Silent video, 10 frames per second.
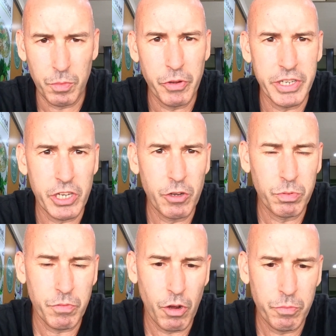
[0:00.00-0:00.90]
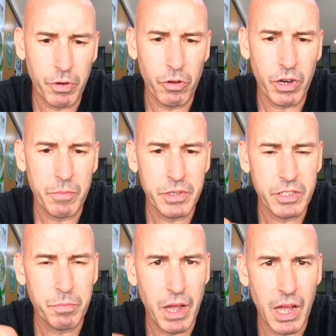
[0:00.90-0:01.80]
WHO program
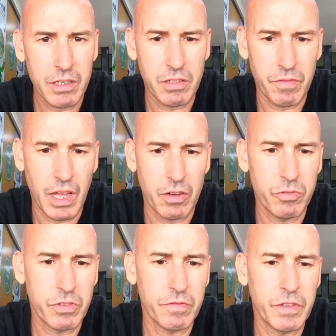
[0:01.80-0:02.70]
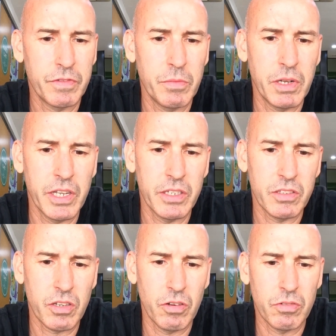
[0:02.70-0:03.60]
is part of that 150
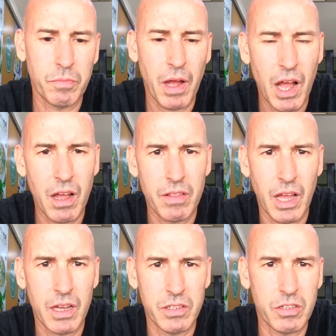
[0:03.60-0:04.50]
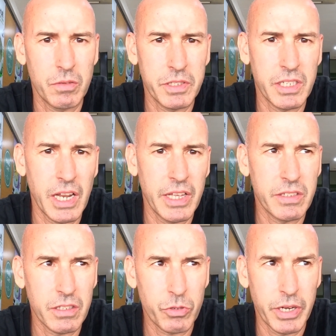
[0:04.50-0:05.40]
million. So part of that is going to be
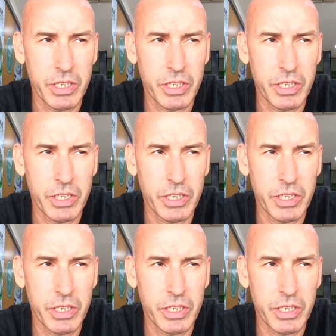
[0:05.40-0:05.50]
delayed till